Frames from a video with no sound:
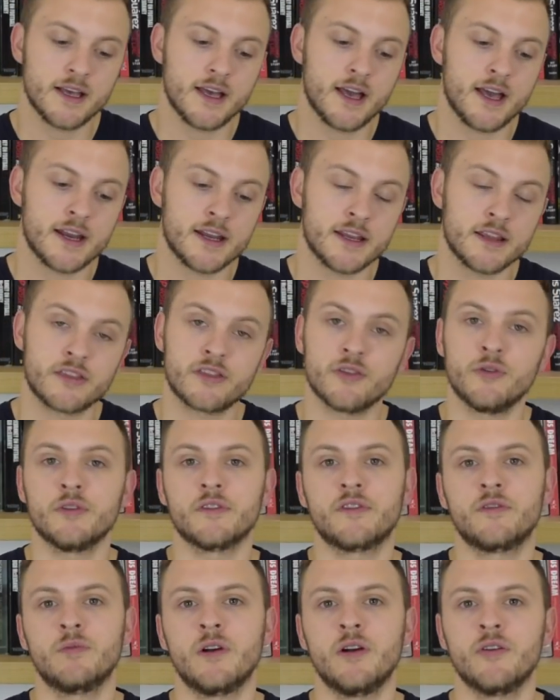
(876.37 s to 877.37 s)
Any
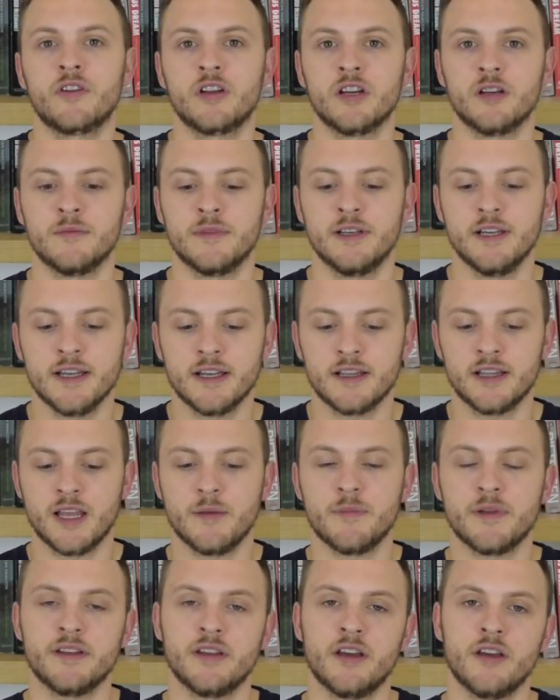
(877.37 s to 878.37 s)
thoughts, welcome.
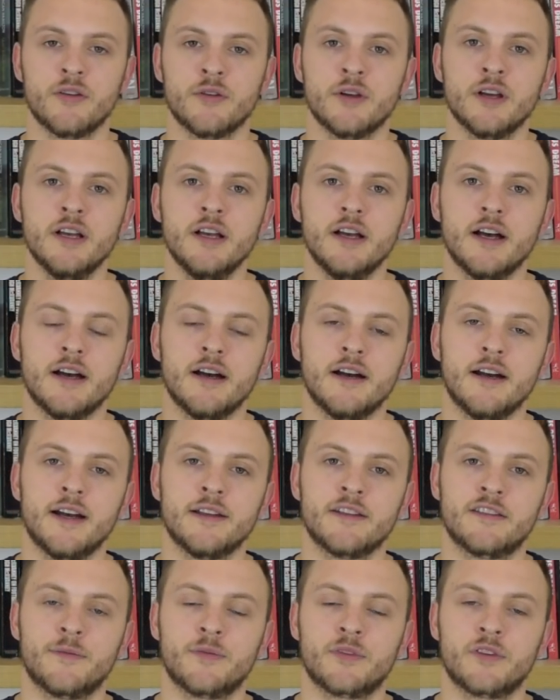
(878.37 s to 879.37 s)
Let me know
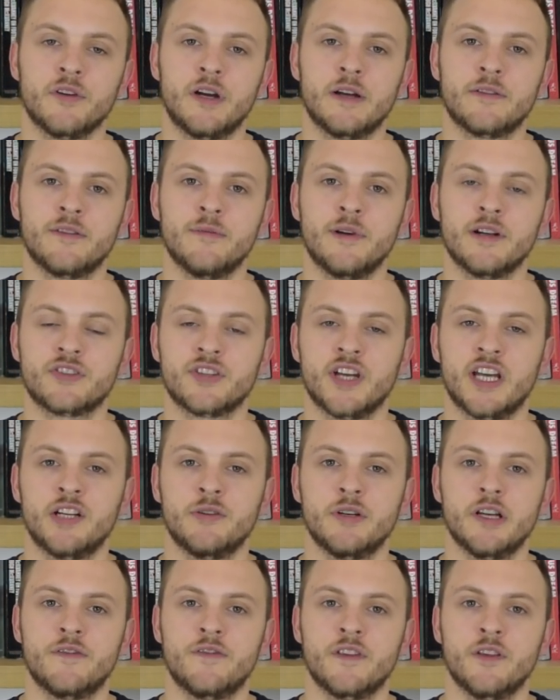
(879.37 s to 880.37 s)
and subscribe to my
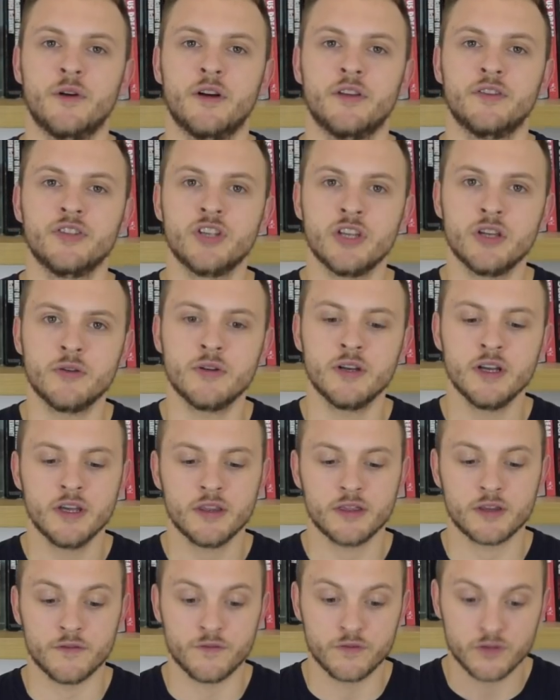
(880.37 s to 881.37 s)
channel if you are new.
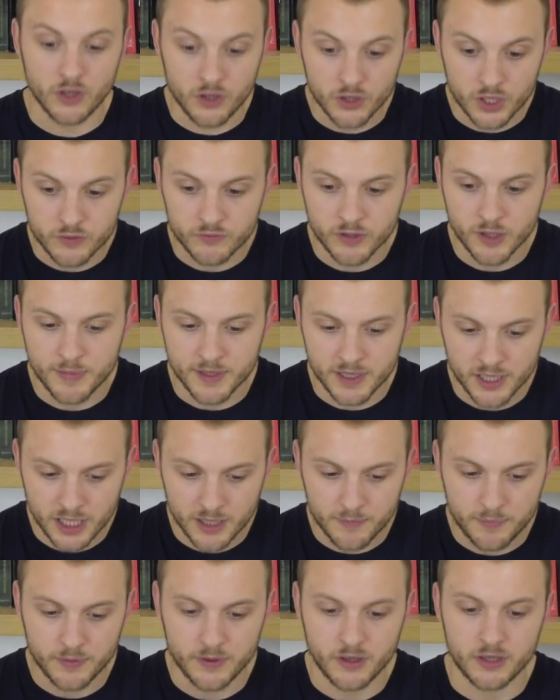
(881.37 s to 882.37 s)
The vlog will be
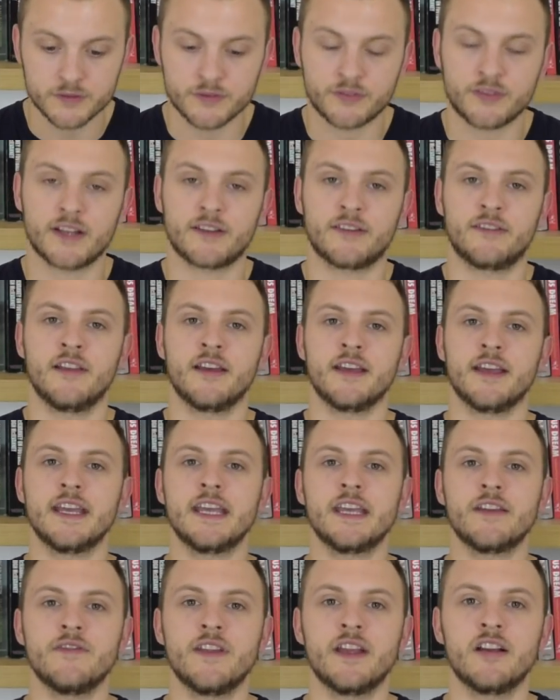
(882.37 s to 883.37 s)
up on Saturday
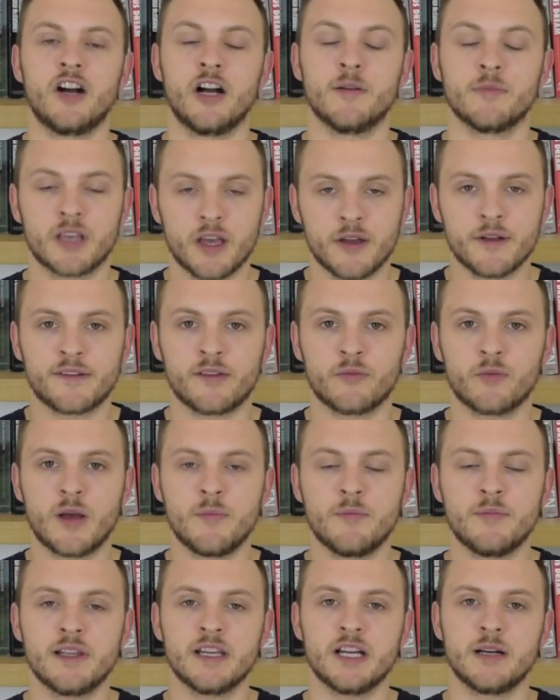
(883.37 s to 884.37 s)
evening. I'm going to
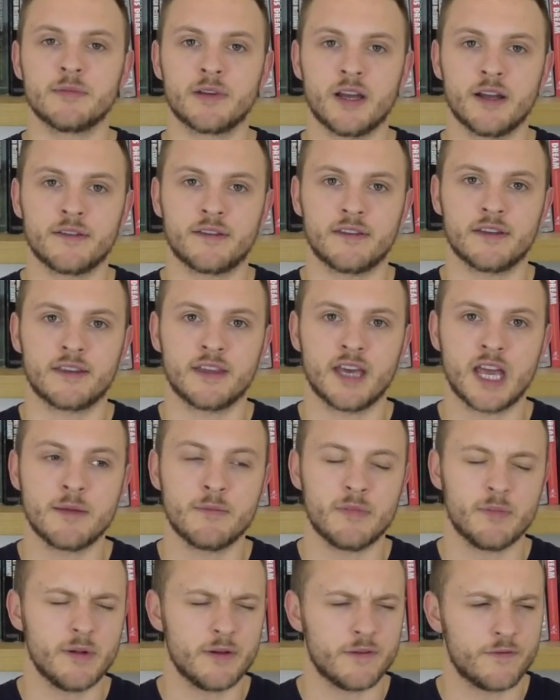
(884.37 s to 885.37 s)
Wembley. I'm going to the
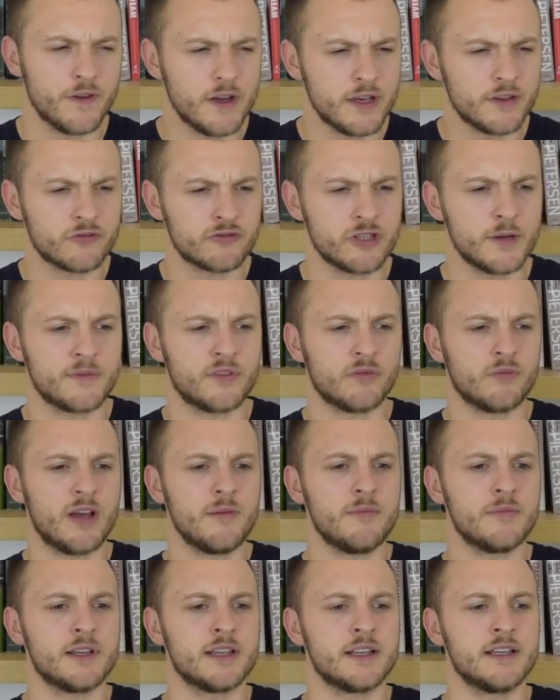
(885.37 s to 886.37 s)
game. My first trip to
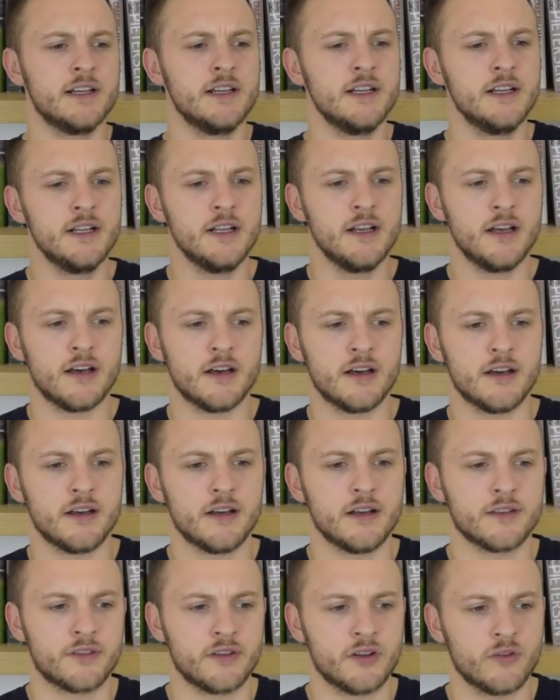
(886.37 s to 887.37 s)
Wembley
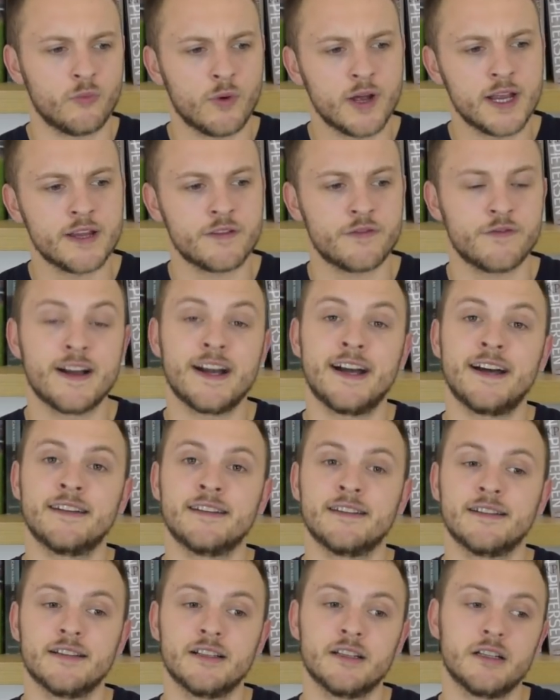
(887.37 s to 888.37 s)
as an away
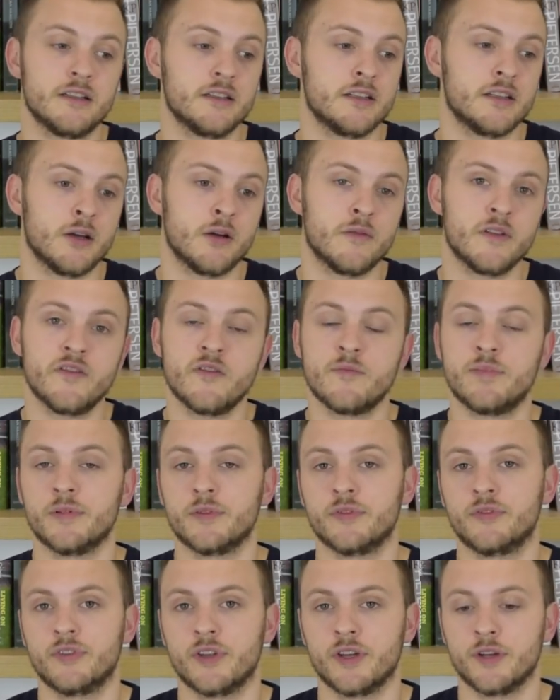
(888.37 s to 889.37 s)
fan, you know, of
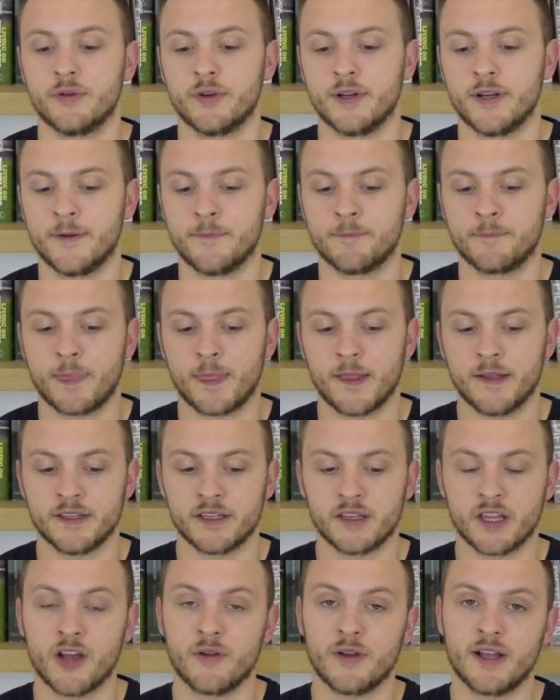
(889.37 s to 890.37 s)
Liverpool. So I
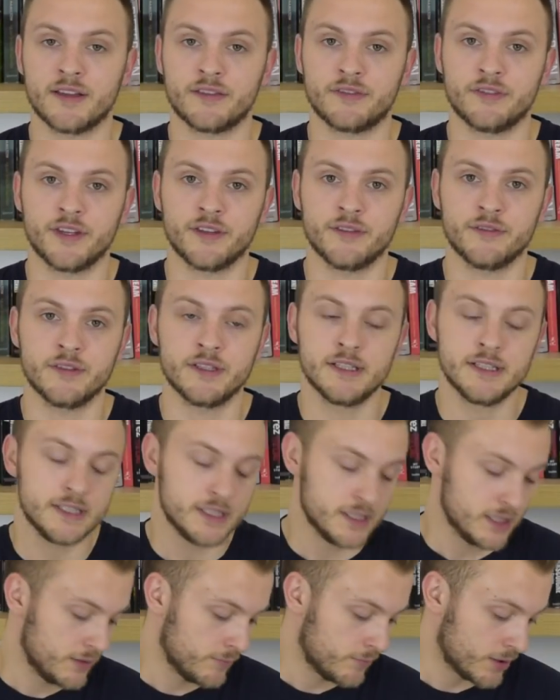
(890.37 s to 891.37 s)
didn't go last season.
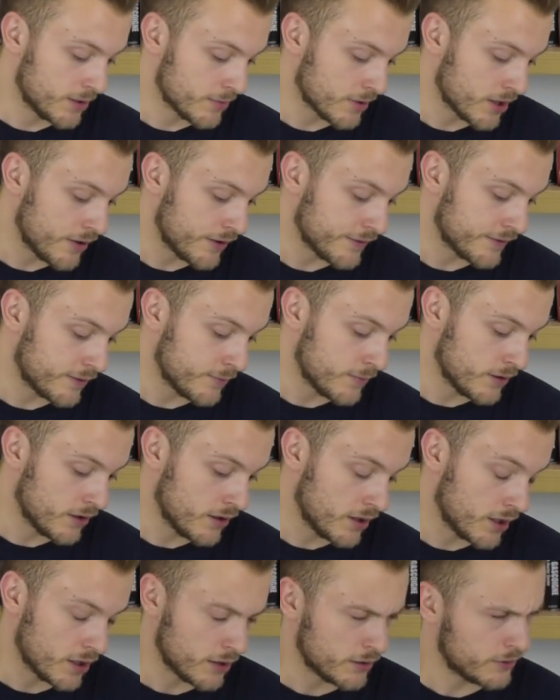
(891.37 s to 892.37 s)
But I'm going
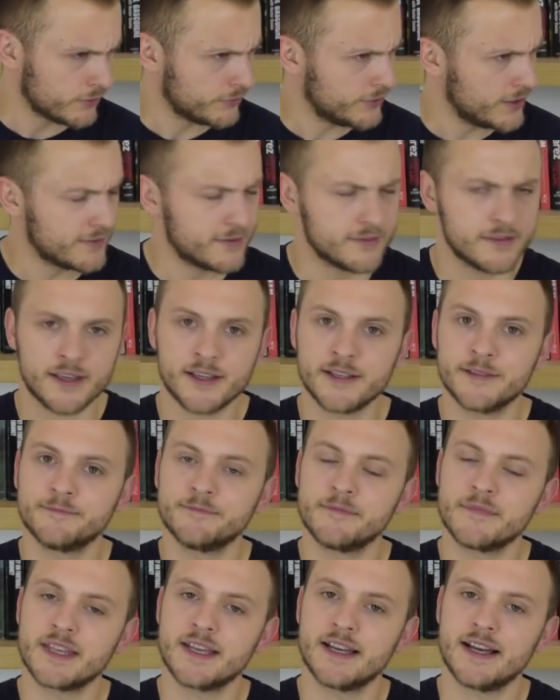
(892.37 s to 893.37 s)
tomorrow, Saturday,
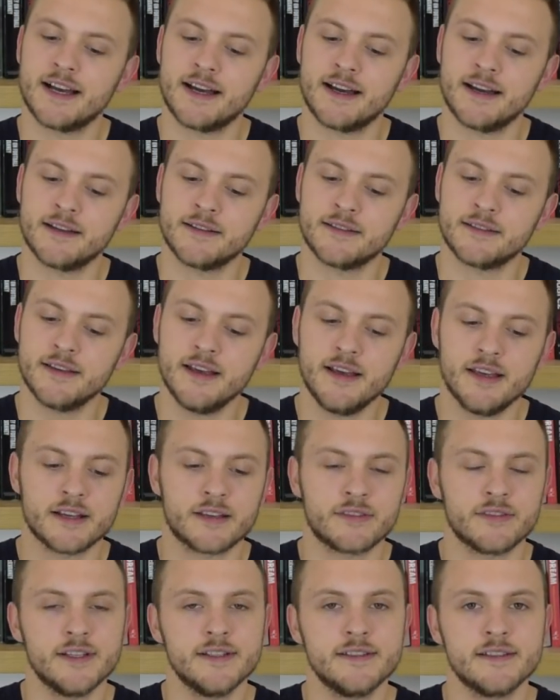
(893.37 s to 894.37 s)
and yeah,
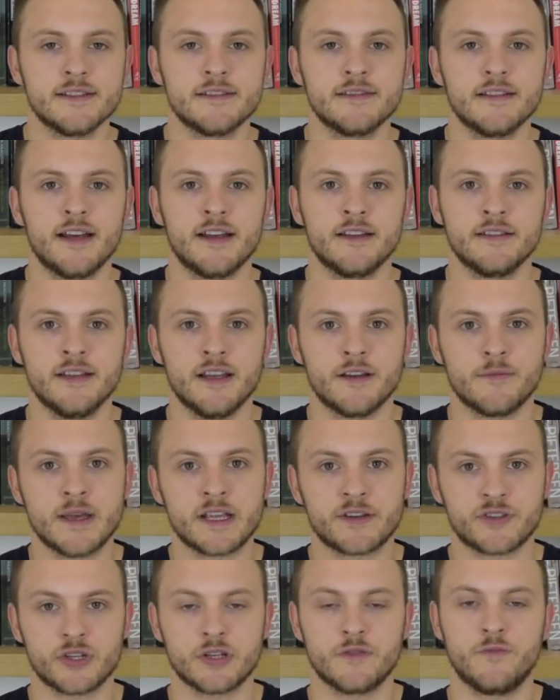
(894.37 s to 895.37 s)
excited. And yeah,
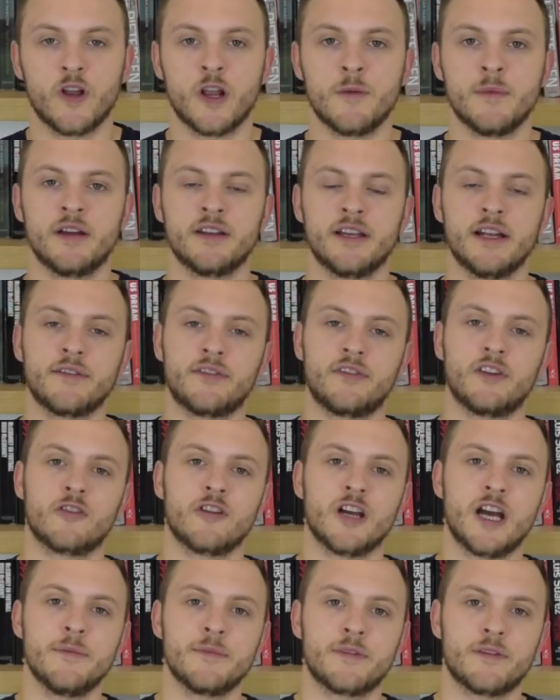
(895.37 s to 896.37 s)
make sure you follow me on
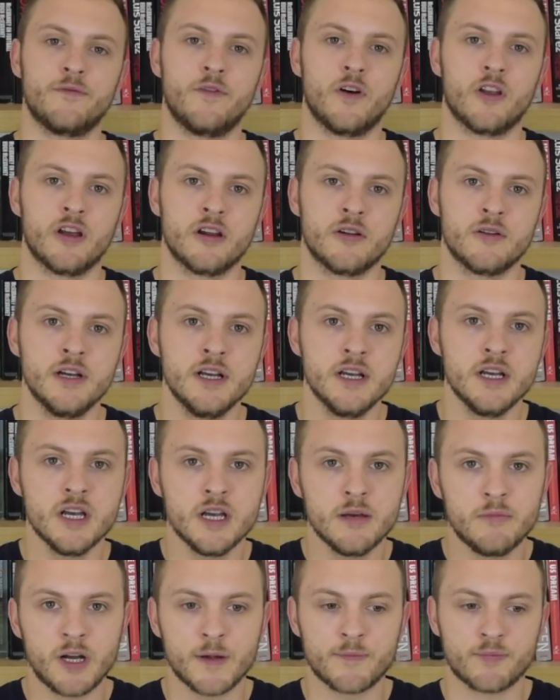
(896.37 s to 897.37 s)
Instagram to follow
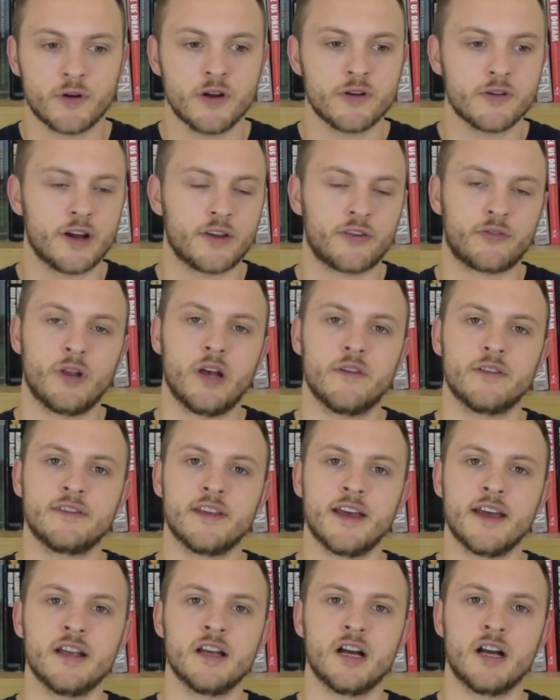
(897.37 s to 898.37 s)
my progress throughout the
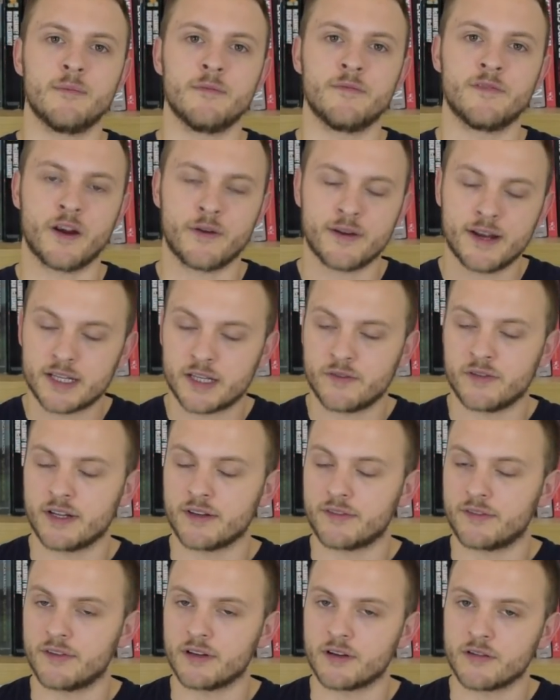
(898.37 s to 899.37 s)
day. I'm very active on
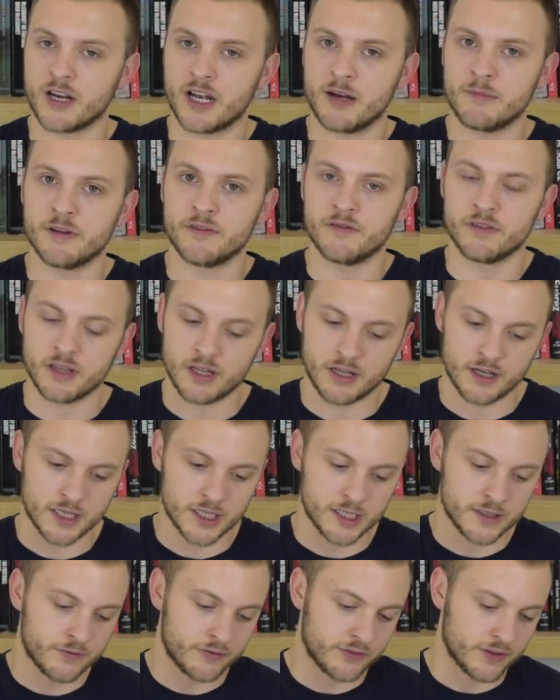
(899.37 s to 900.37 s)
Instagram with
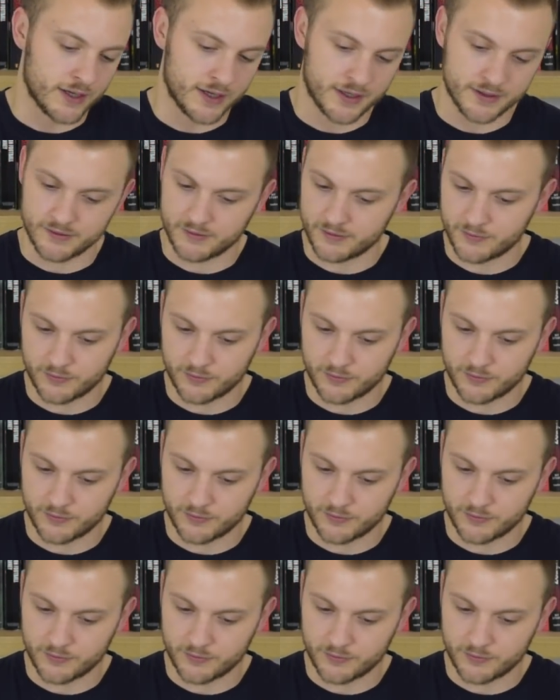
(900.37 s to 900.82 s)
lives and